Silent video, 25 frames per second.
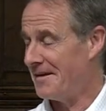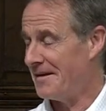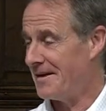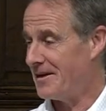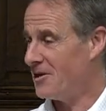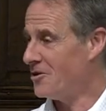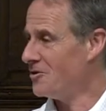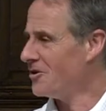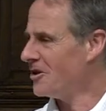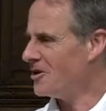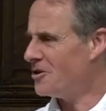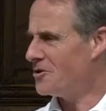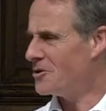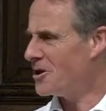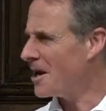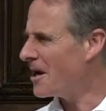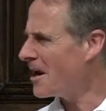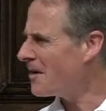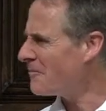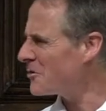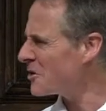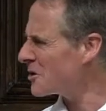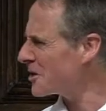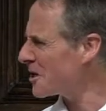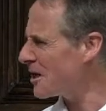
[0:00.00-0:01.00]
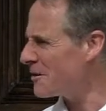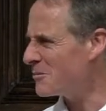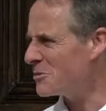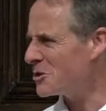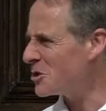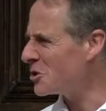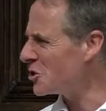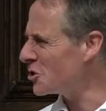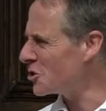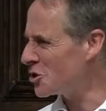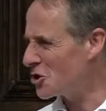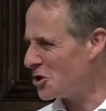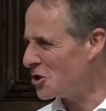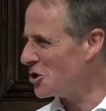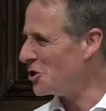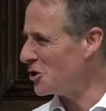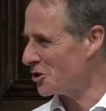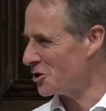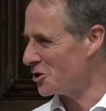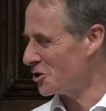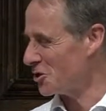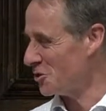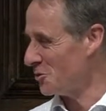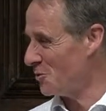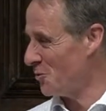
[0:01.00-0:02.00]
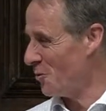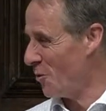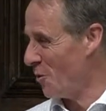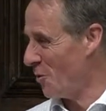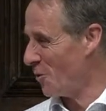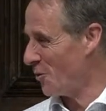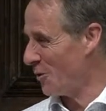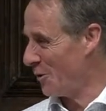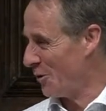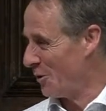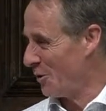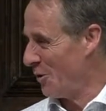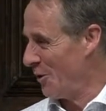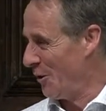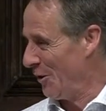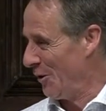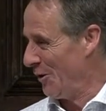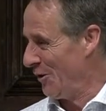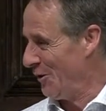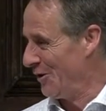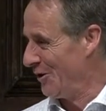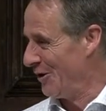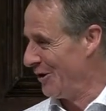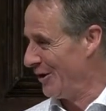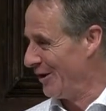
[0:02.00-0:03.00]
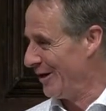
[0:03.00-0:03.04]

You, you don't have to come to church to walk with God.